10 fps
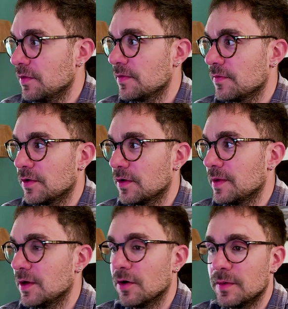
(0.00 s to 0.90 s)
for
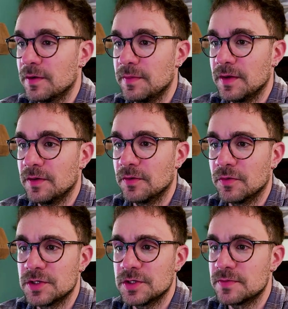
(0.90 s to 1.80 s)
me, overview,
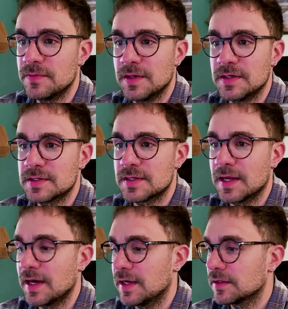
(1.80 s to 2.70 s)
which means
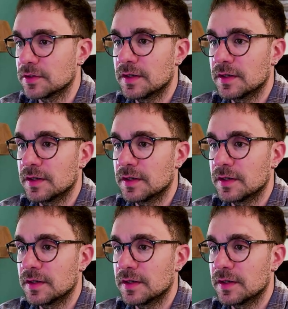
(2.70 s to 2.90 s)
like,